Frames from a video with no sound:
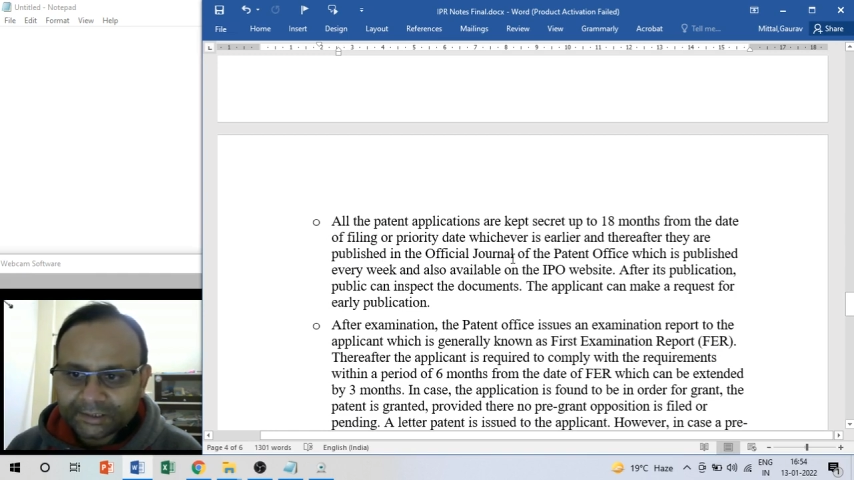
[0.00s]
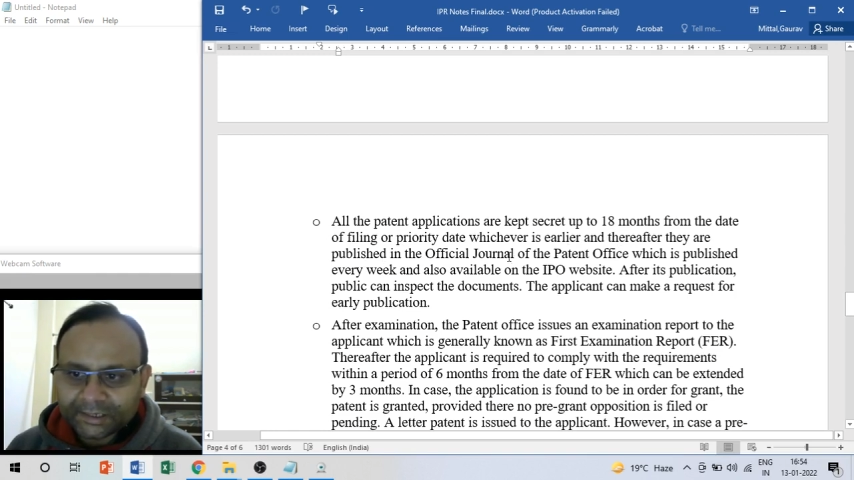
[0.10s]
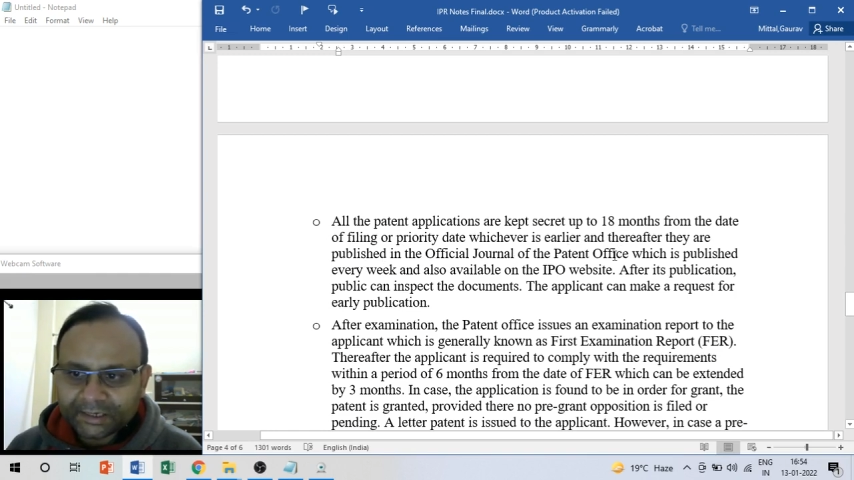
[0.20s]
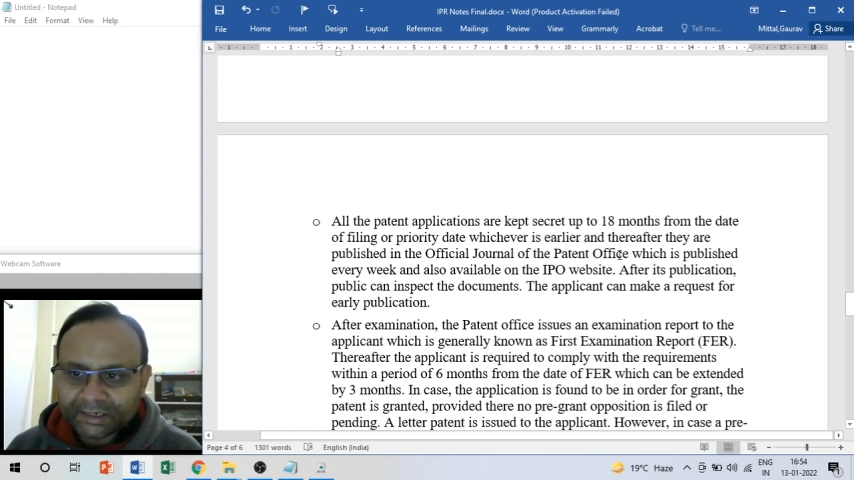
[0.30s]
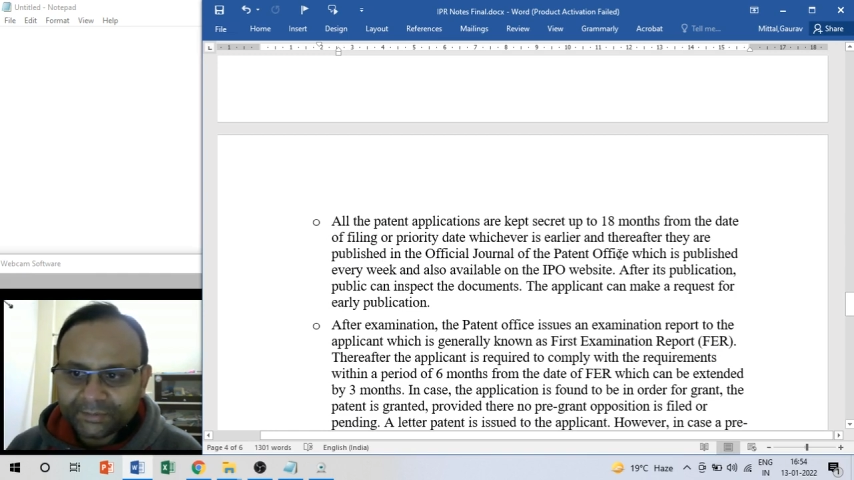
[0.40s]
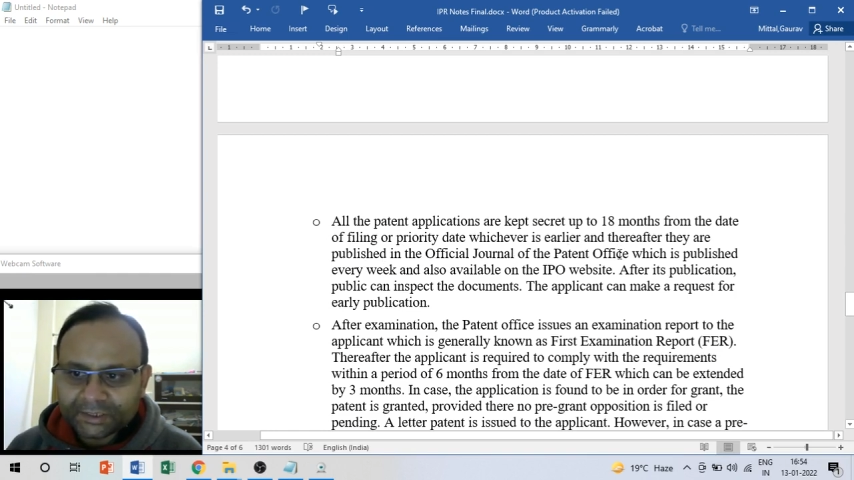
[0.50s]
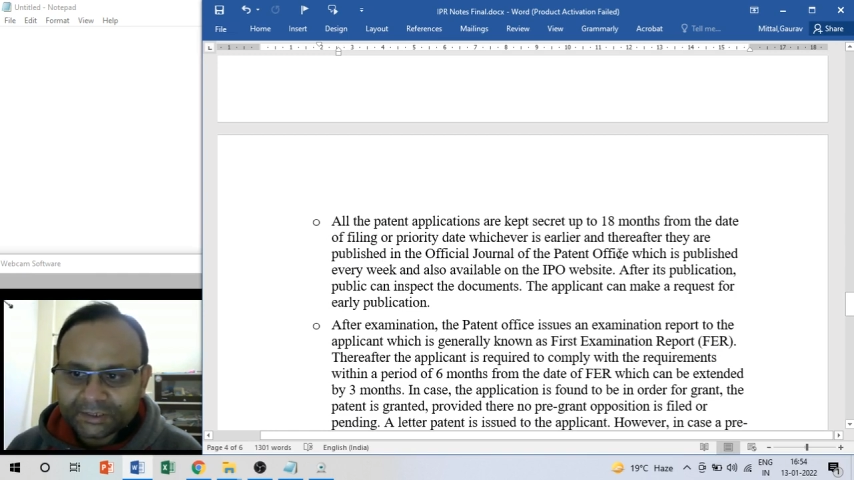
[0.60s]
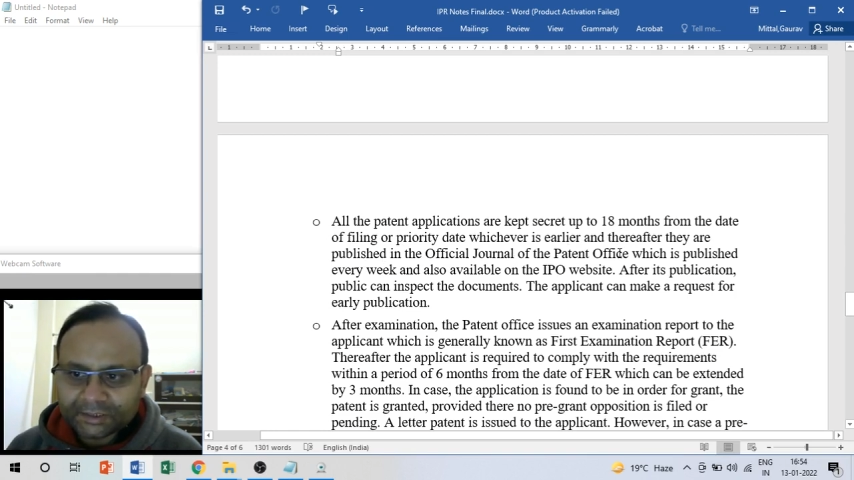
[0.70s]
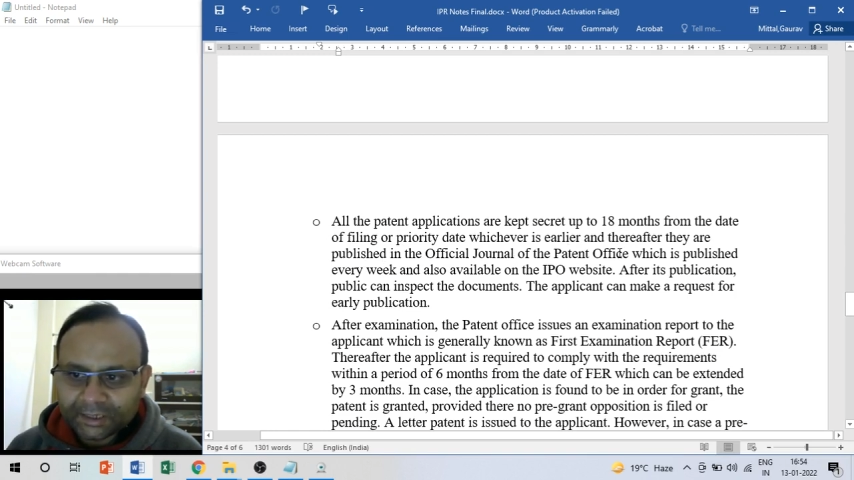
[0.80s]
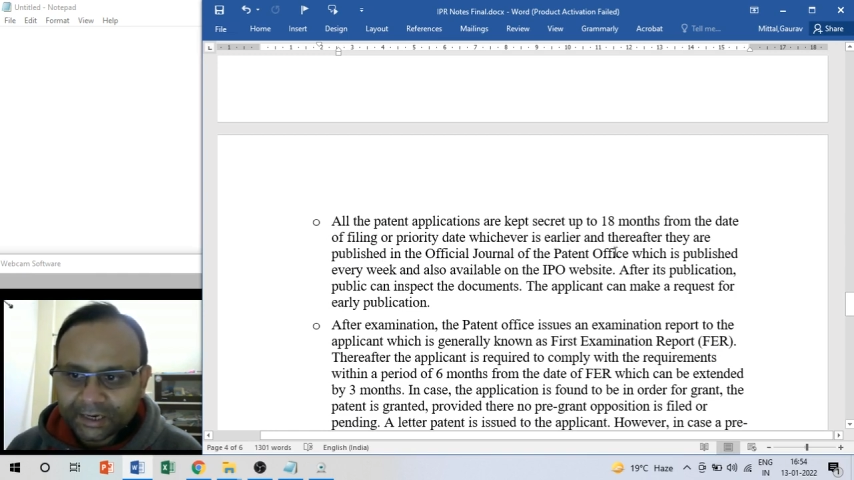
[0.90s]

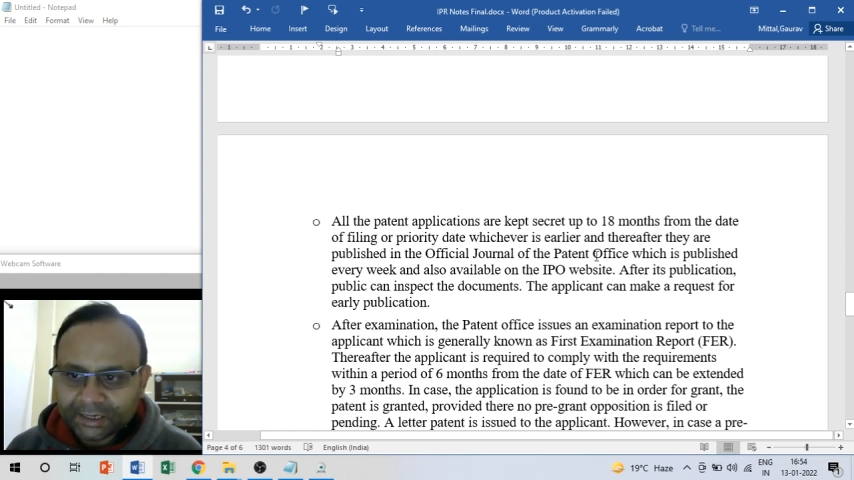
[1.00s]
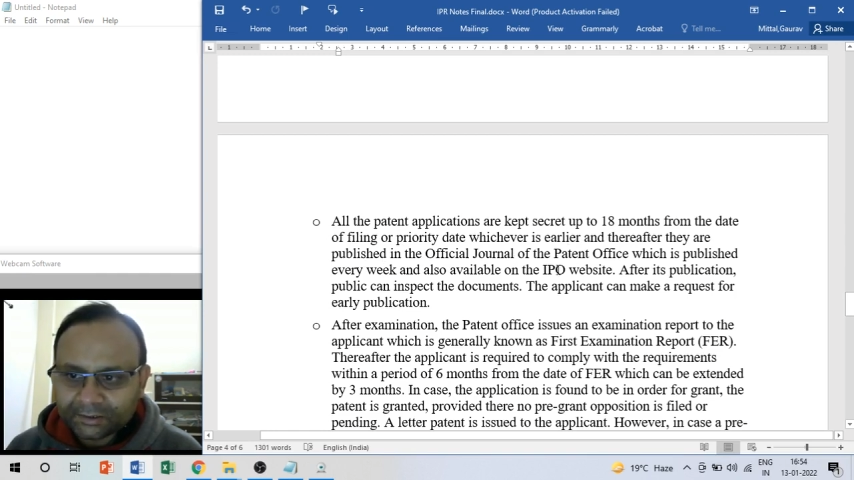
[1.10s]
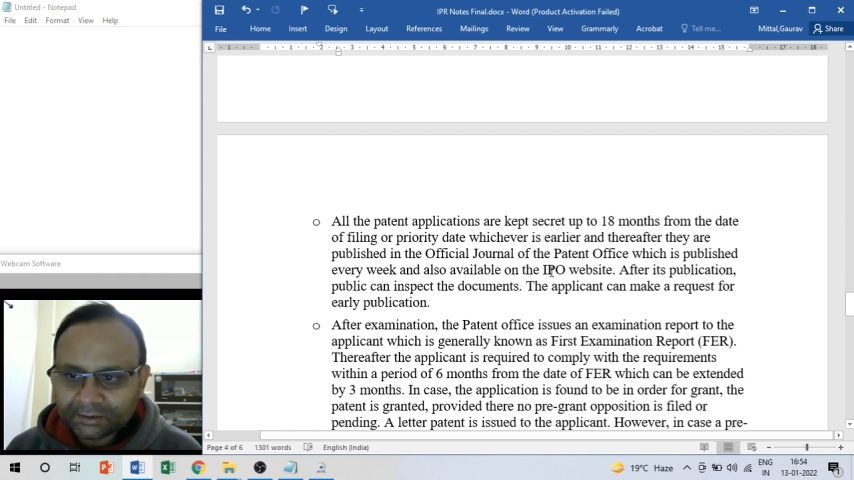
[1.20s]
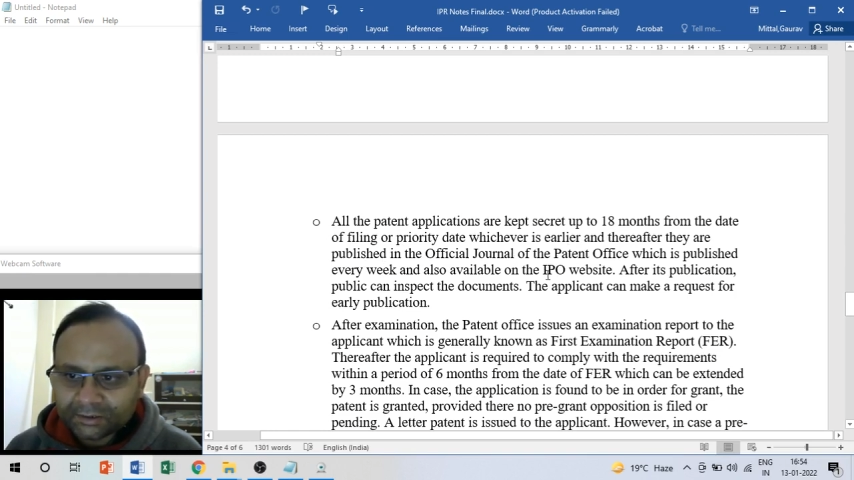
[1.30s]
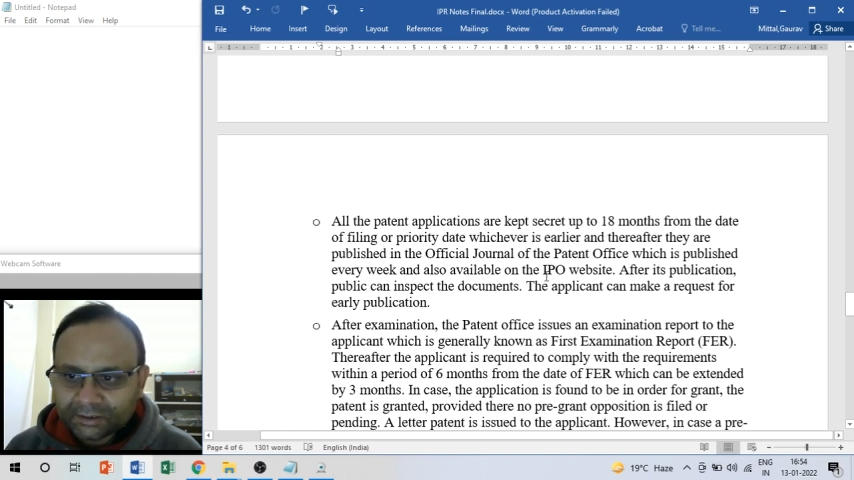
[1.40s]
database at